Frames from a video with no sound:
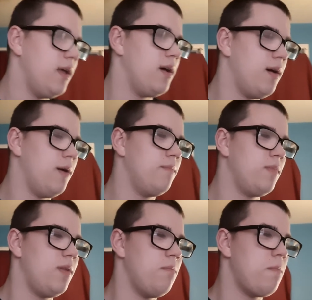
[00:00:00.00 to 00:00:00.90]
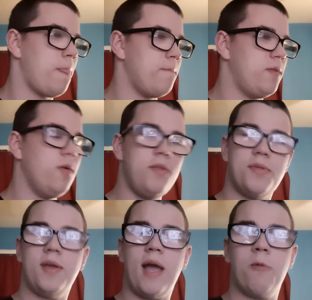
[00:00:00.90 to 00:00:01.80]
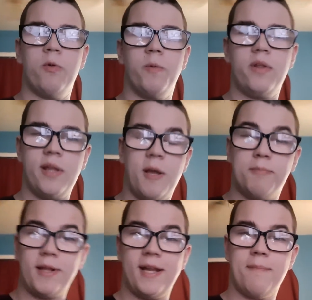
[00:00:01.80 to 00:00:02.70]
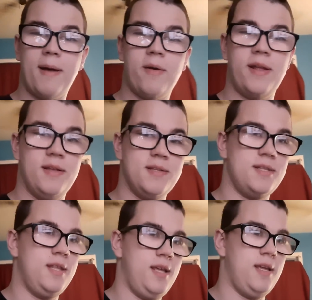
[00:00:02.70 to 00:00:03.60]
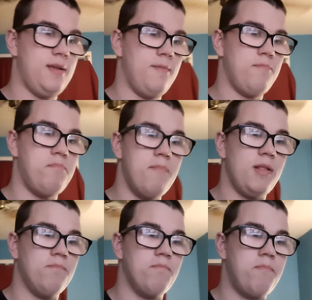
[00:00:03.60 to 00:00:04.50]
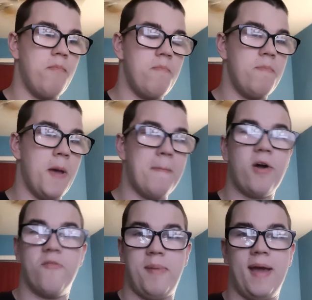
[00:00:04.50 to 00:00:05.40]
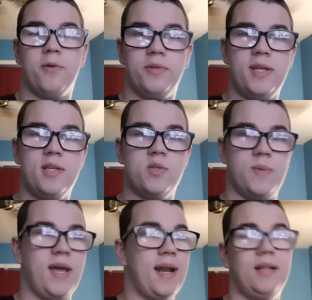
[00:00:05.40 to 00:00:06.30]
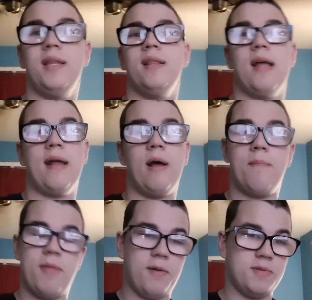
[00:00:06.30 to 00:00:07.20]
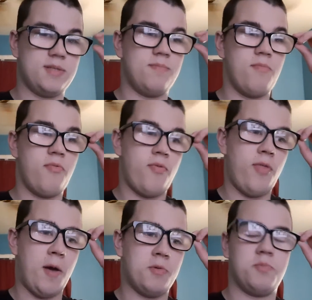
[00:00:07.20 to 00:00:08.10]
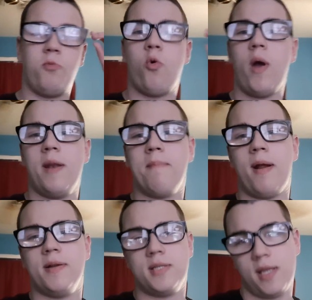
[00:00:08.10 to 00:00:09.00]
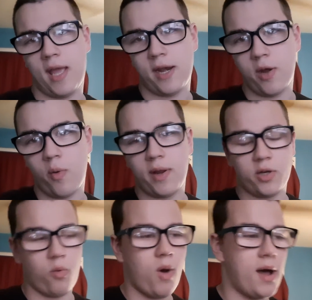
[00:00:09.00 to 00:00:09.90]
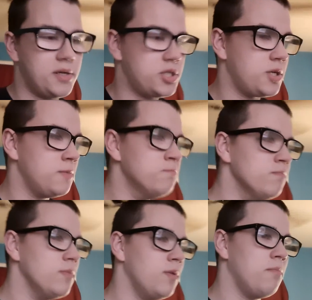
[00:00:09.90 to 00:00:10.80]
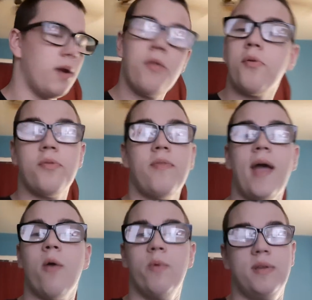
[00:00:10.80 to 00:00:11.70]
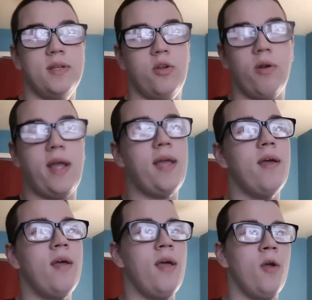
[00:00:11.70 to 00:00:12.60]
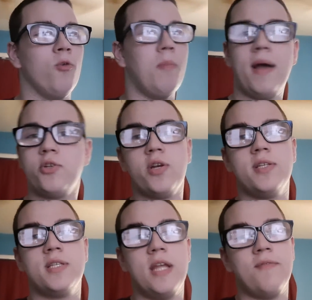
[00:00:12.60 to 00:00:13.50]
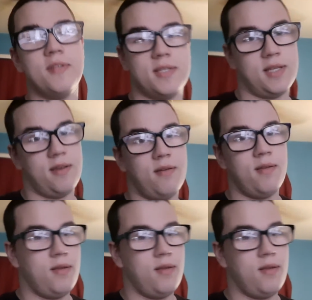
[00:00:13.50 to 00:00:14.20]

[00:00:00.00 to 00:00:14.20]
The only thing I would really complain about is the amount of penalties. We got to clean that up. That was quite embarrassing and annoying to watch. But other than that, we did great. Ramondre Stevenson,